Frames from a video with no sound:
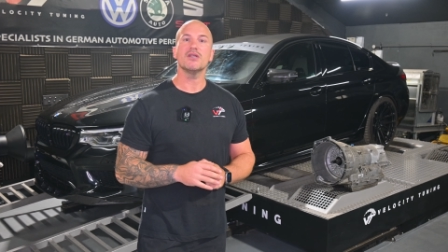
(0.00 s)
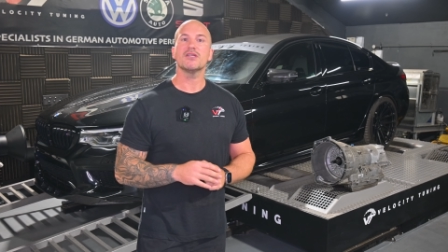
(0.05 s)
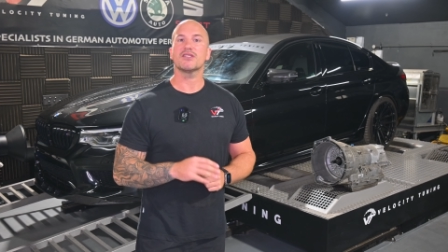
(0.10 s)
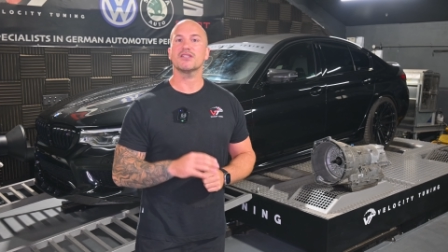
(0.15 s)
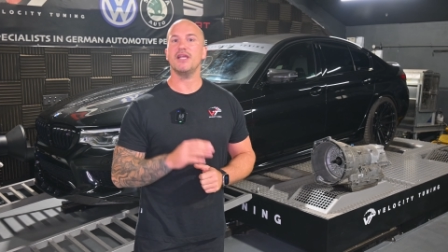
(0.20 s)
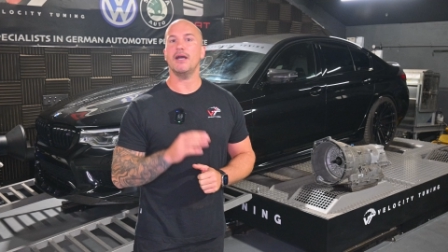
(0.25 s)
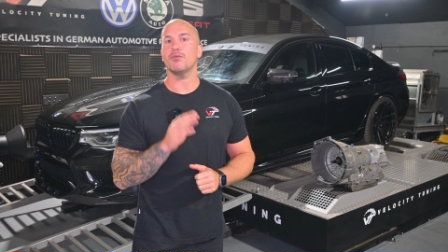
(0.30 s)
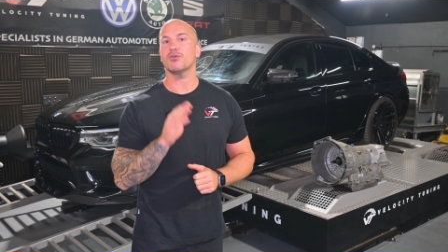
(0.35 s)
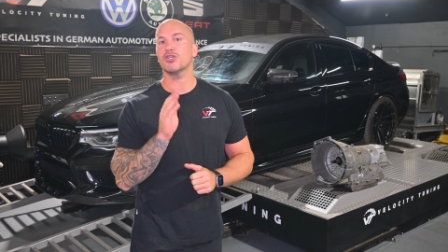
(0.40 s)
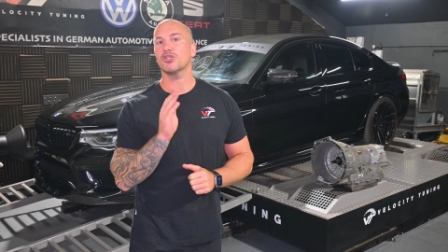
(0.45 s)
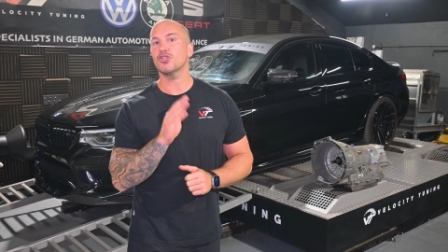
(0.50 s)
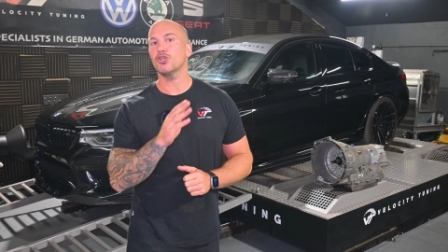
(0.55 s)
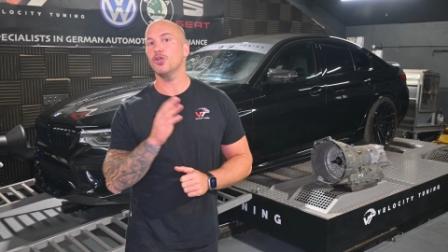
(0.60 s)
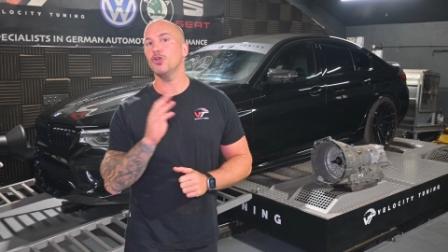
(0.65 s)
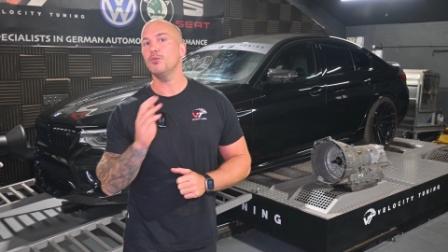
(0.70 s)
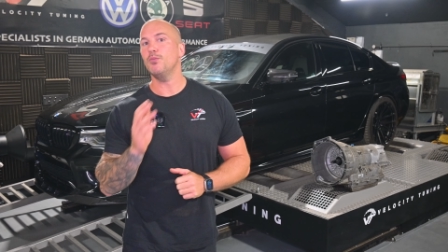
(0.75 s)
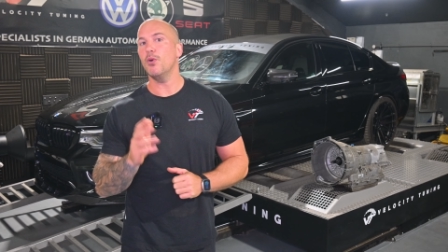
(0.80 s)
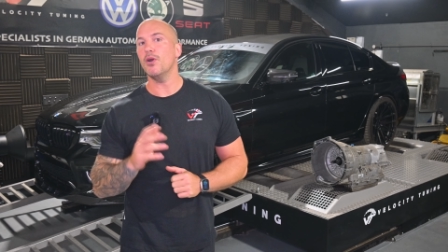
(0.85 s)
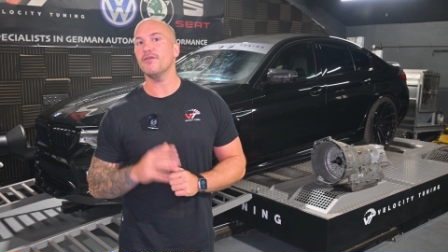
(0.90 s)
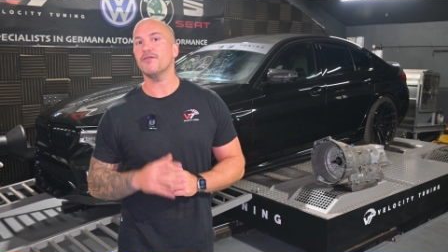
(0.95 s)
So that was a
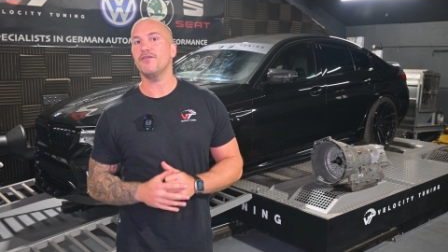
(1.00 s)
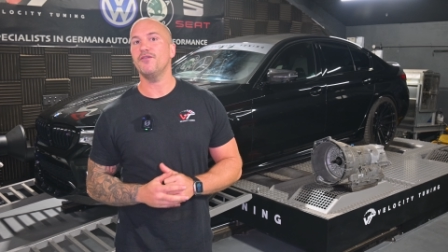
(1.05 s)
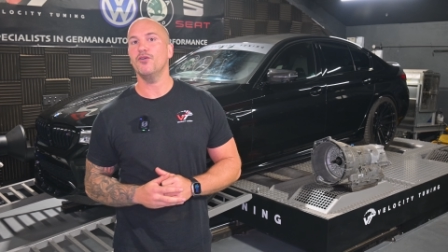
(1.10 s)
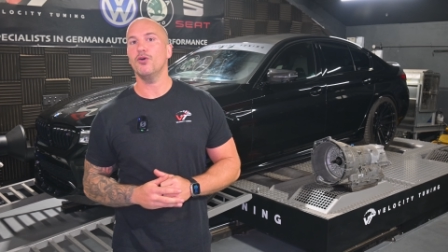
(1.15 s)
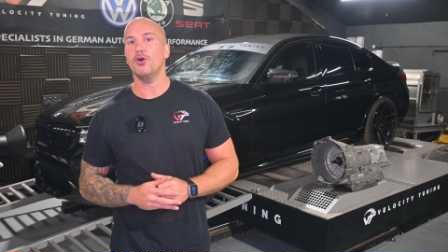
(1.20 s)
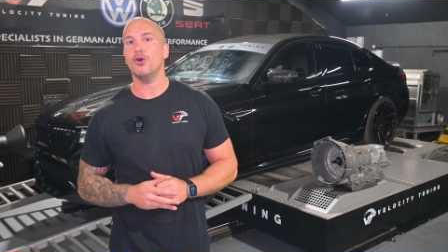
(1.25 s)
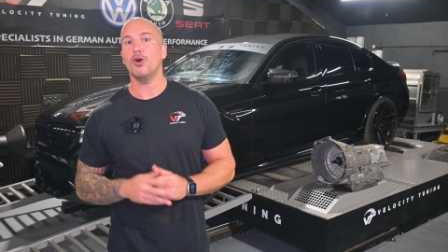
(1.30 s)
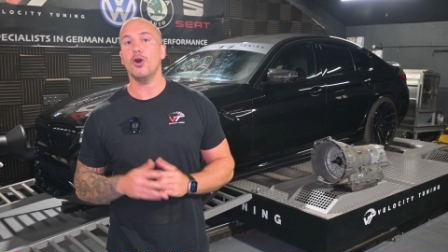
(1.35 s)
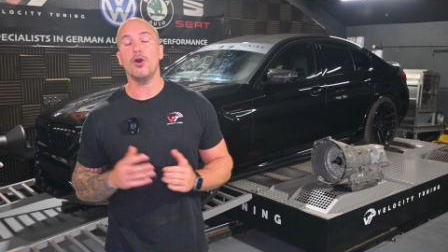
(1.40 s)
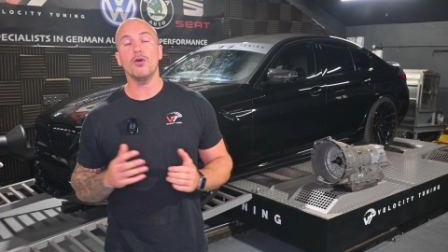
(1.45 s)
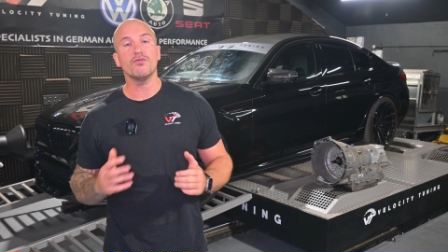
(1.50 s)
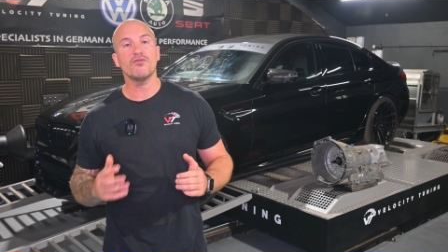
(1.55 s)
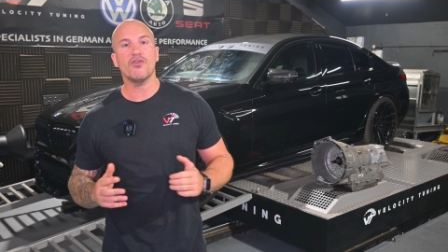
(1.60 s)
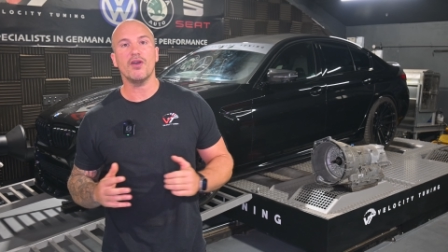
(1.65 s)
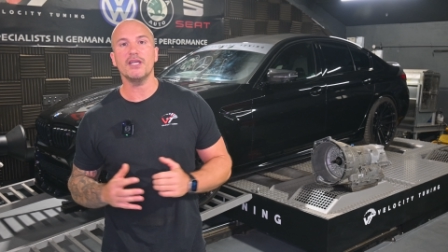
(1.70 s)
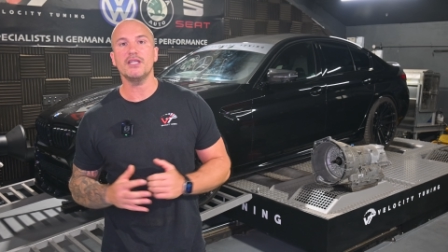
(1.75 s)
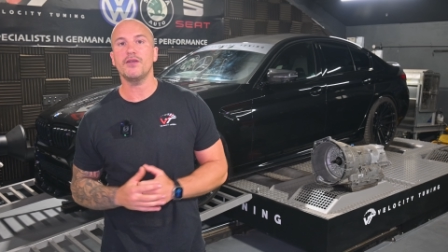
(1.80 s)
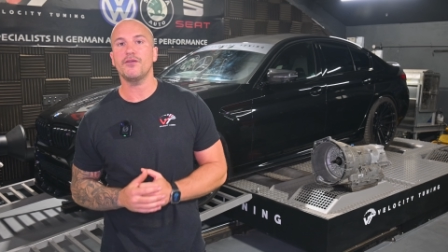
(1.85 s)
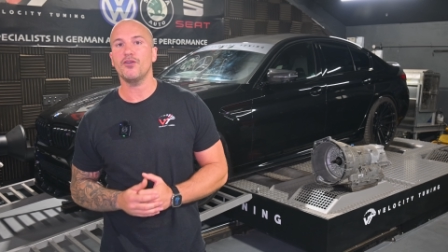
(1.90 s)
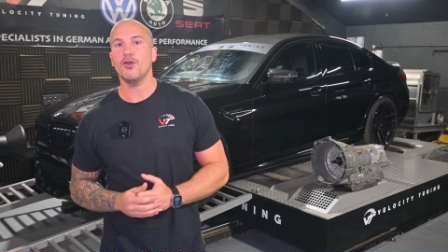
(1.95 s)
2.4 on
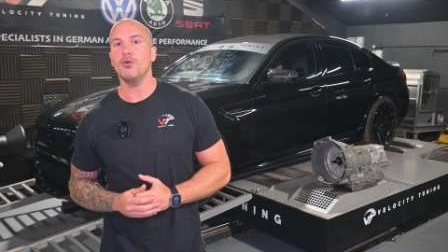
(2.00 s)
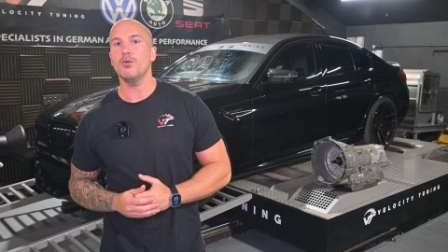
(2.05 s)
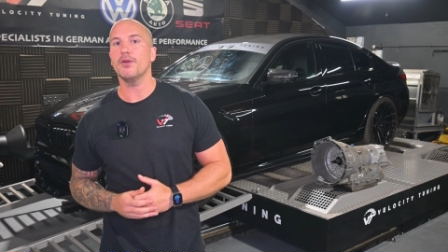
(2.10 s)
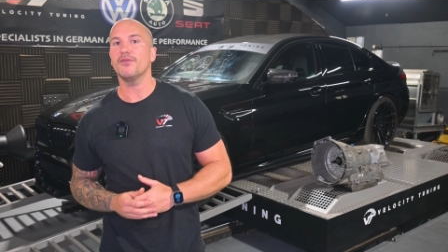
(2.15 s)
race fuel.